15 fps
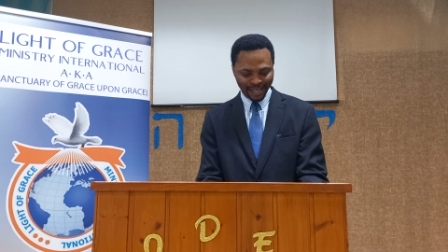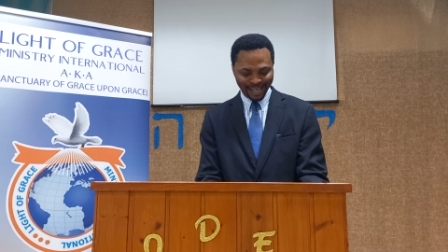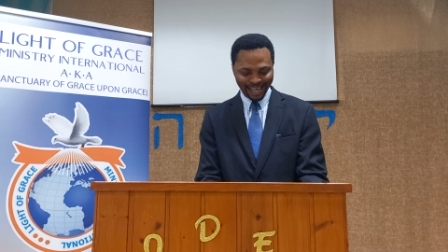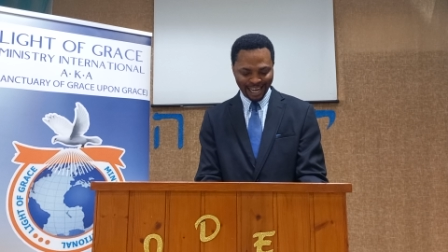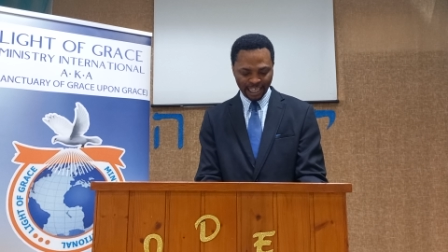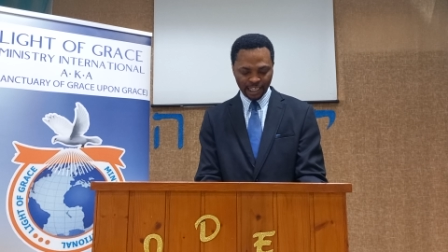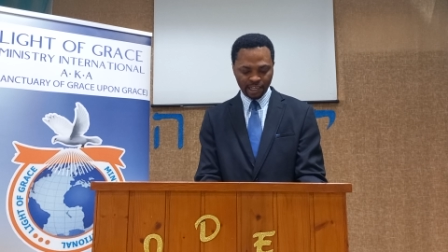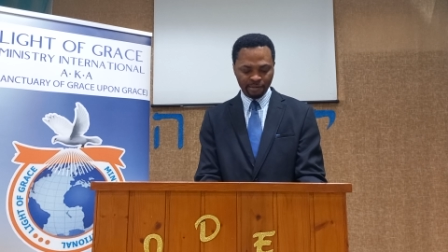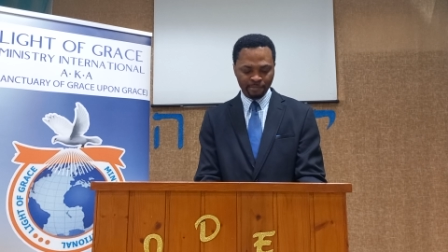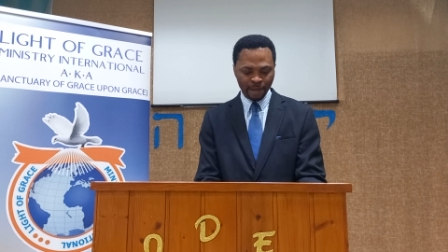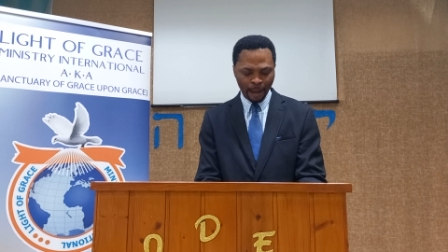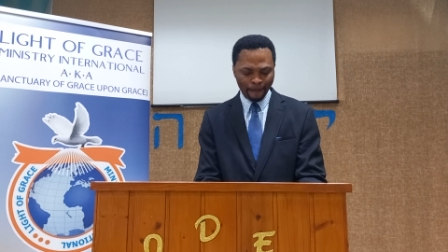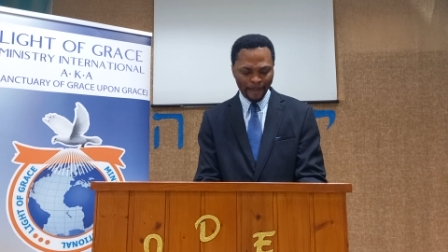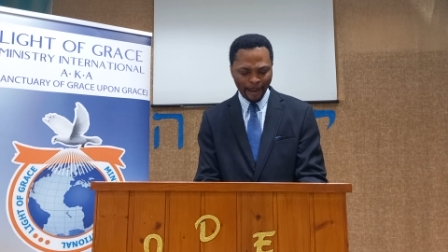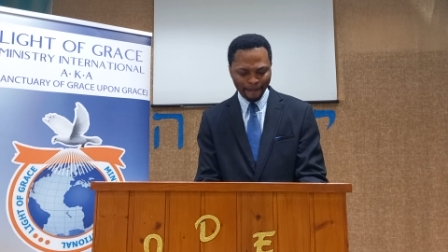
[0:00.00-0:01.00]
and
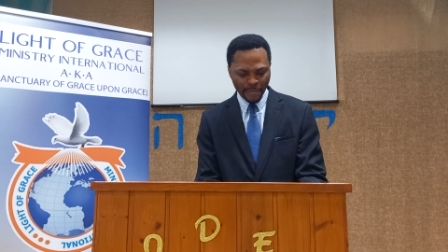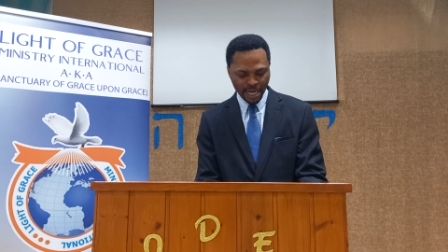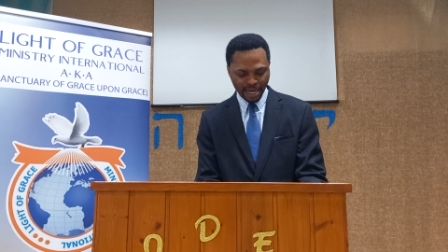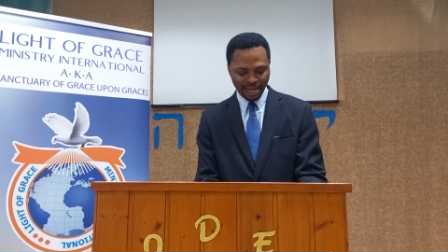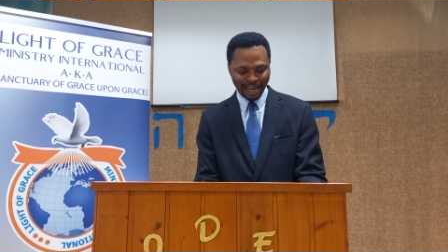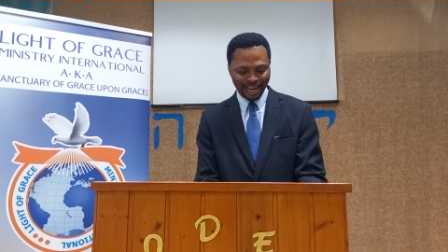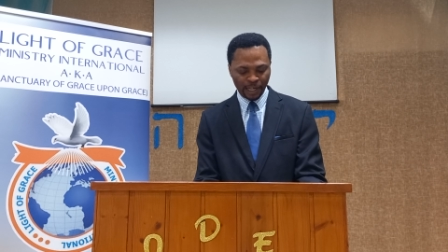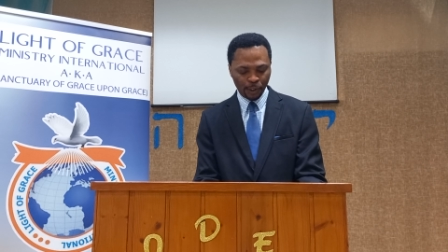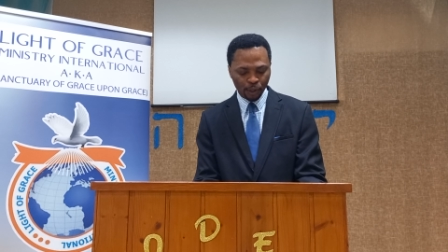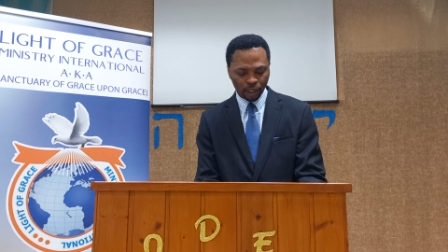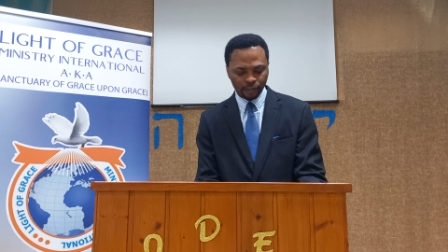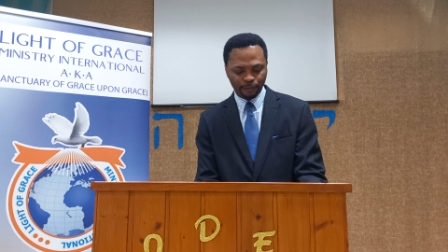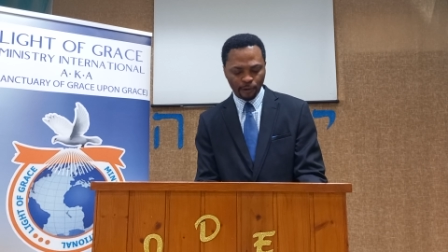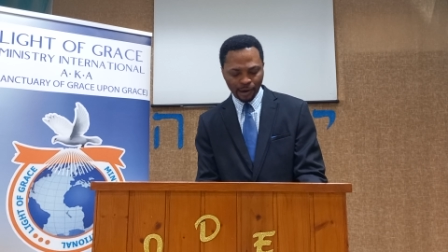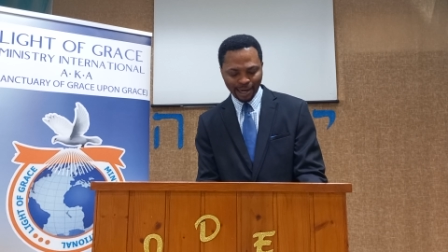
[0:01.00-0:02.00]
remember me and
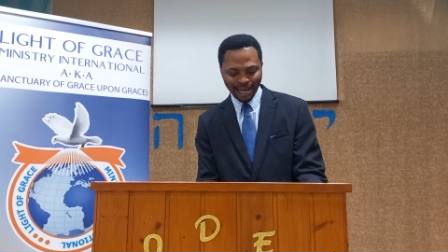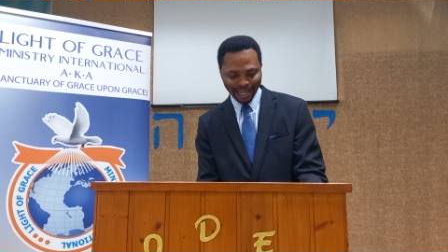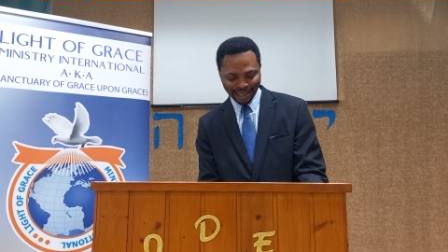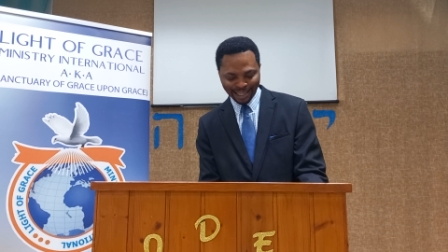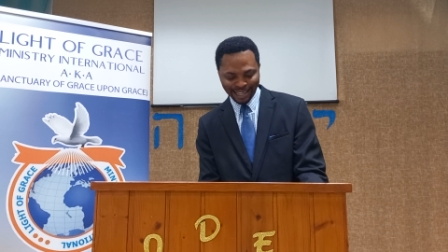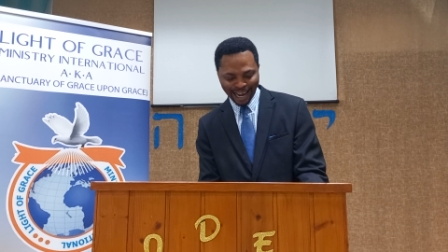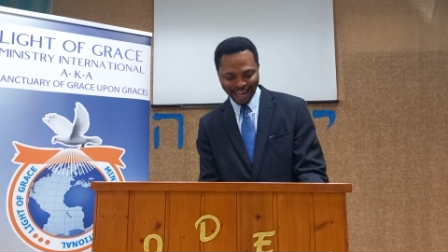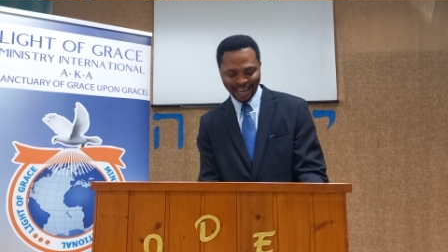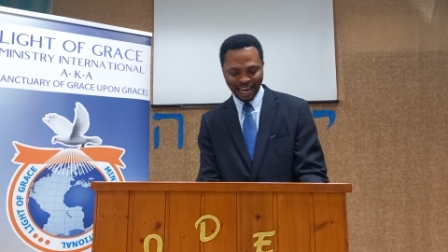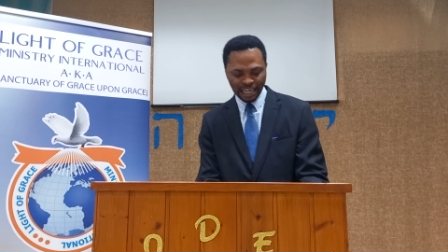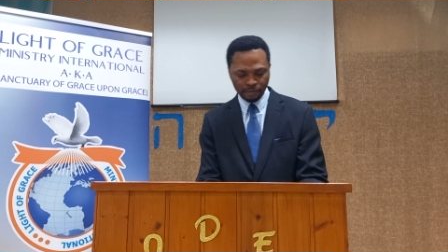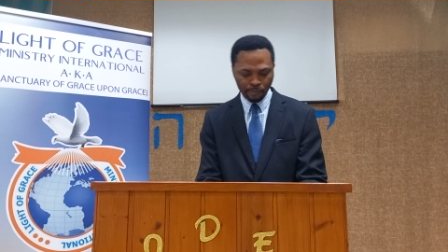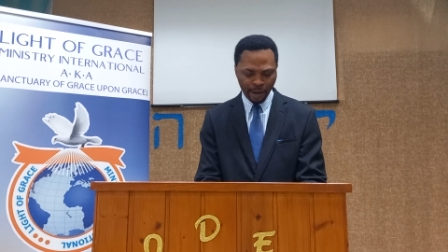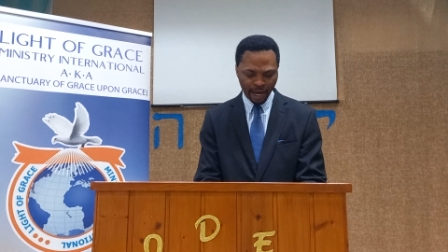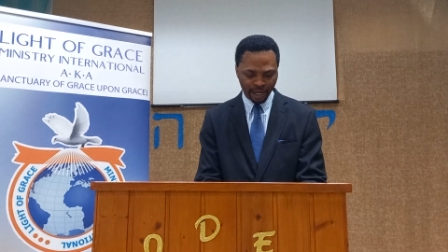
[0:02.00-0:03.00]
not forget thy
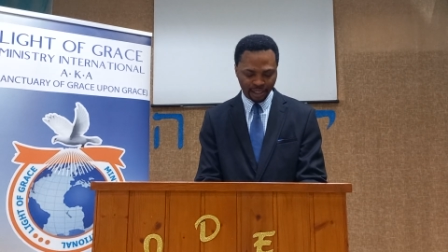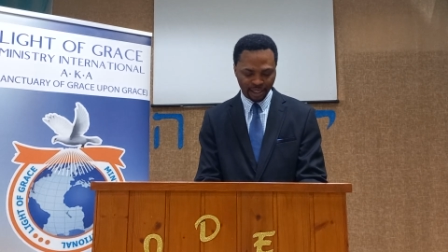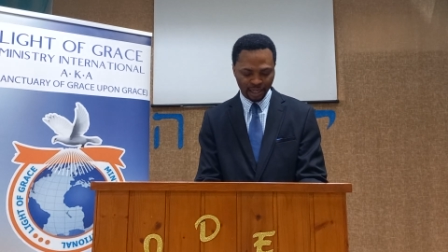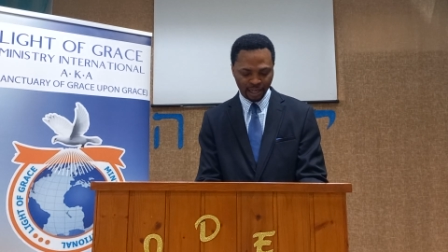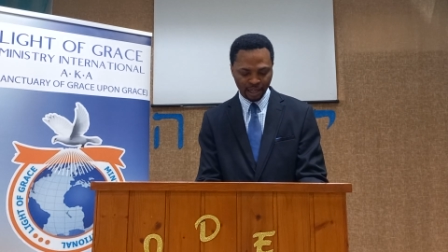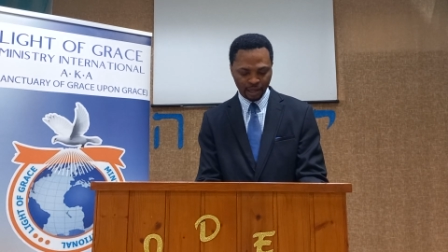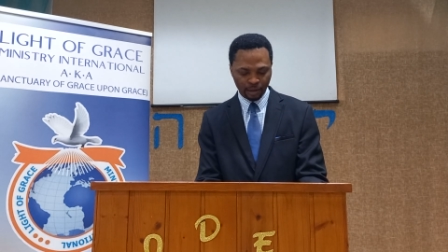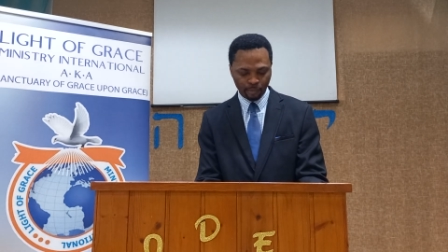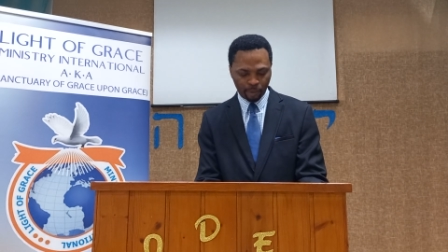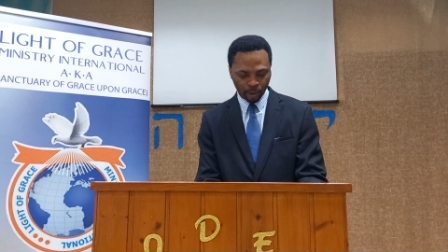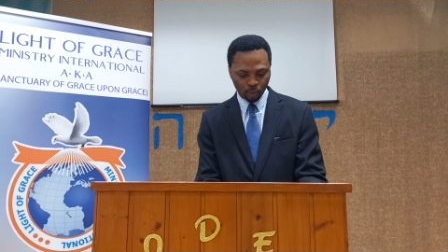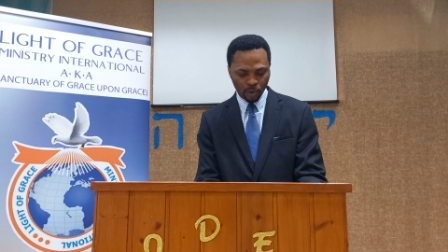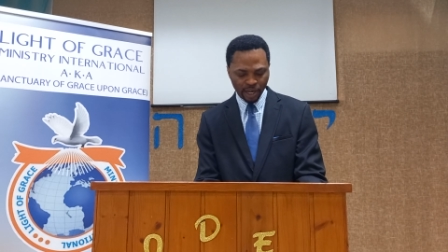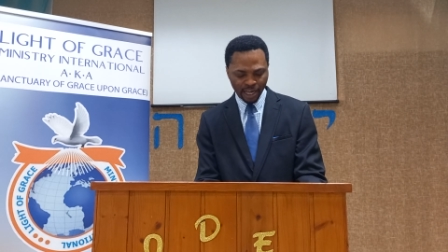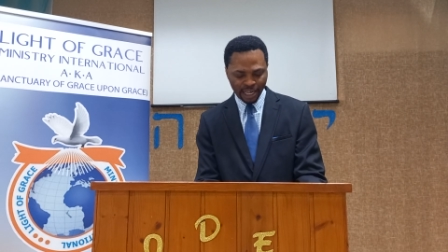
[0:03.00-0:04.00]
handmaid,
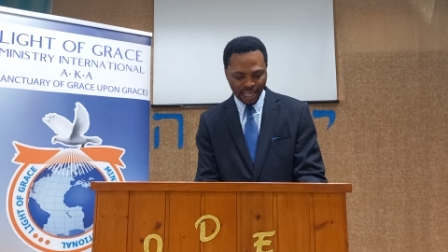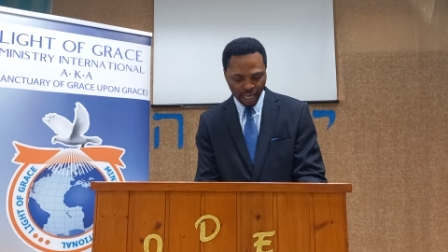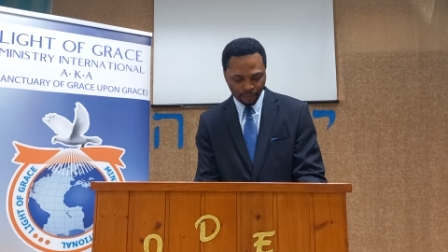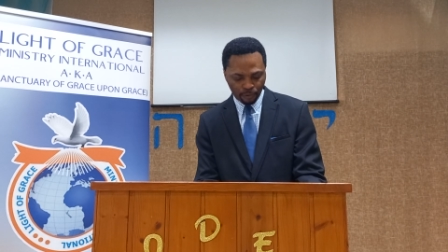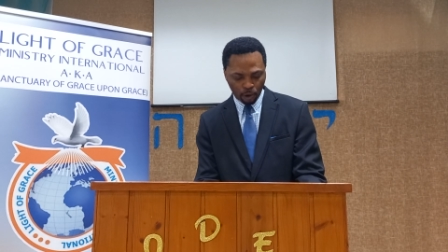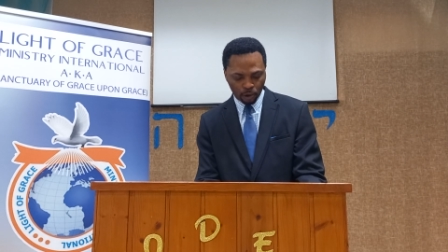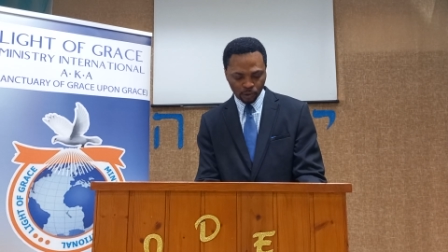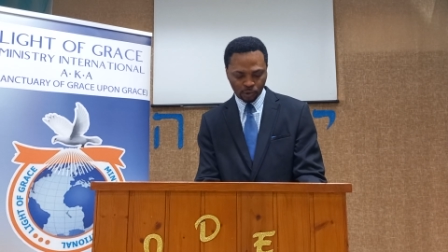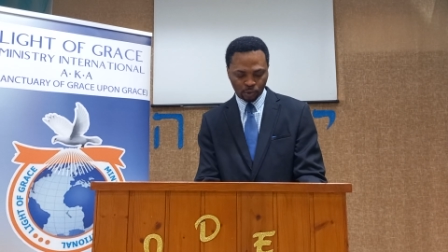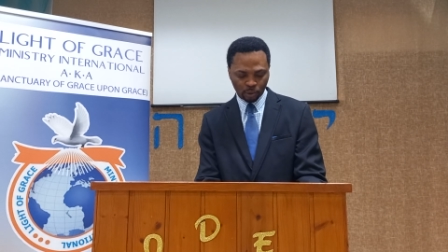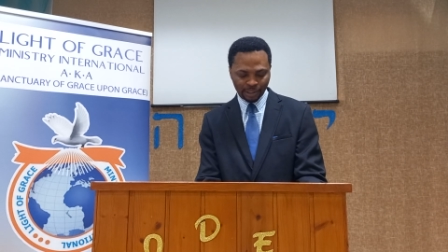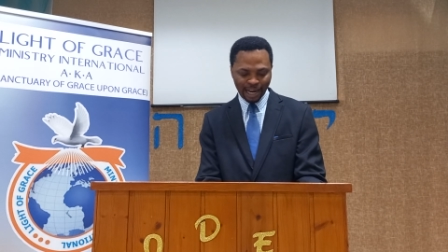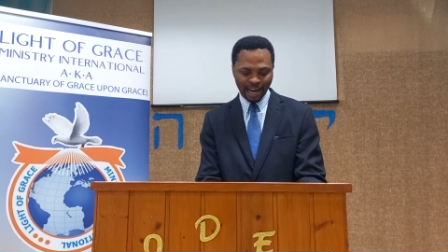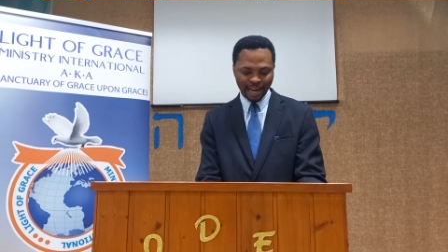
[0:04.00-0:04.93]
but will give unto thy